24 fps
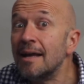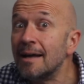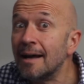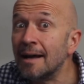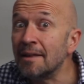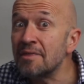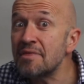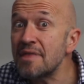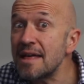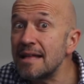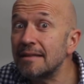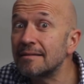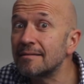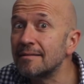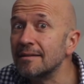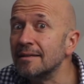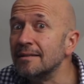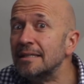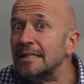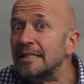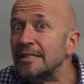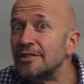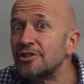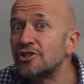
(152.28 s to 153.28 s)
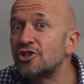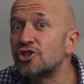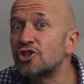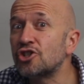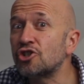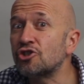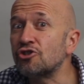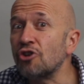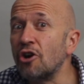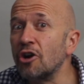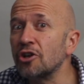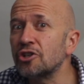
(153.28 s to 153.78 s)
And then the
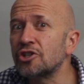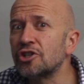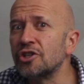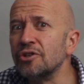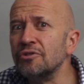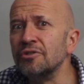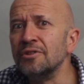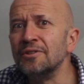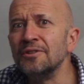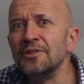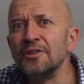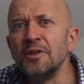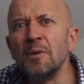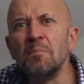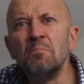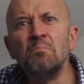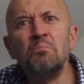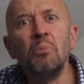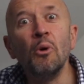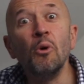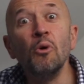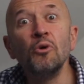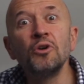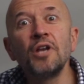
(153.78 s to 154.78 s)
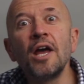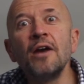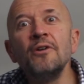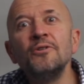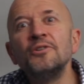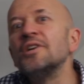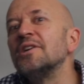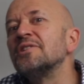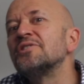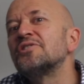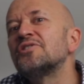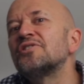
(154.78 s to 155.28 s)
structure and the Bordeaux
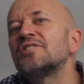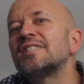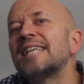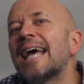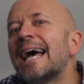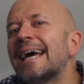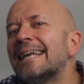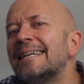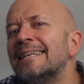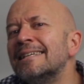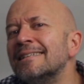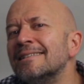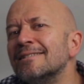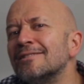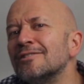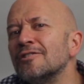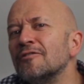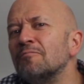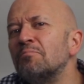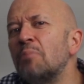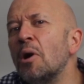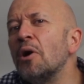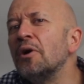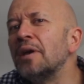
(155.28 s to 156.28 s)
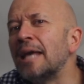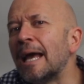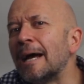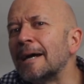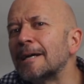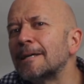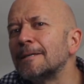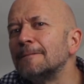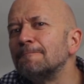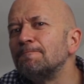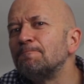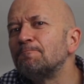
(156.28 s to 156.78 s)
dust tannins of
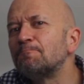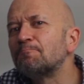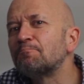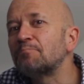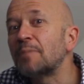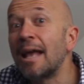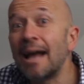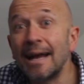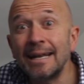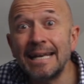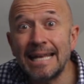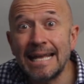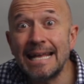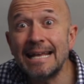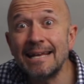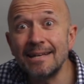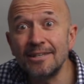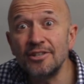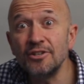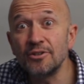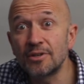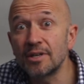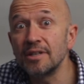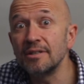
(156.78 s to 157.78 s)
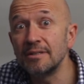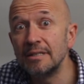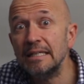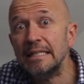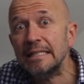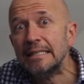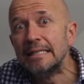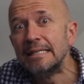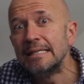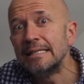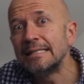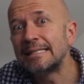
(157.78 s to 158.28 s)
Pauillac. And here you can
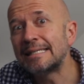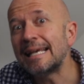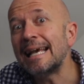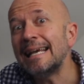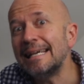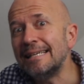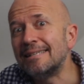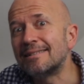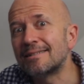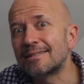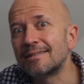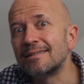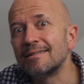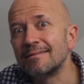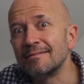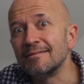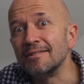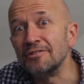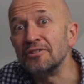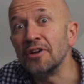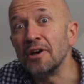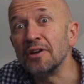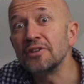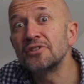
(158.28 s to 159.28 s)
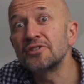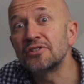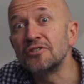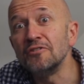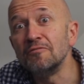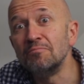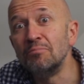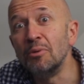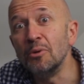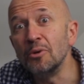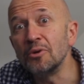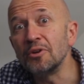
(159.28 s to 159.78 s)
taste the dust
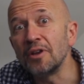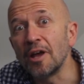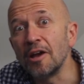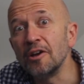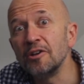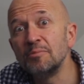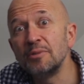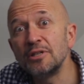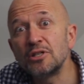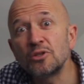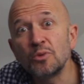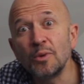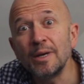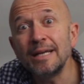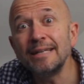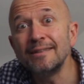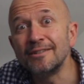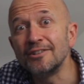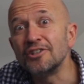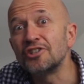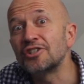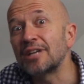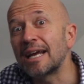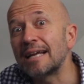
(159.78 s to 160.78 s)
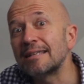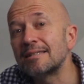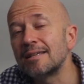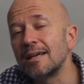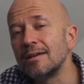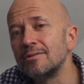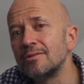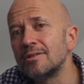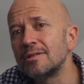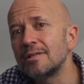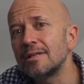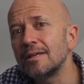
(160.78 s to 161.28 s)
of Bordeaux between the
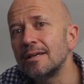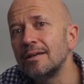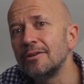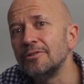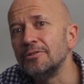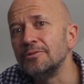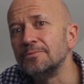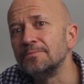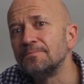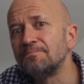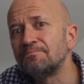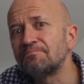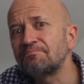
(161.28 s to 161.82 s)
chateau too.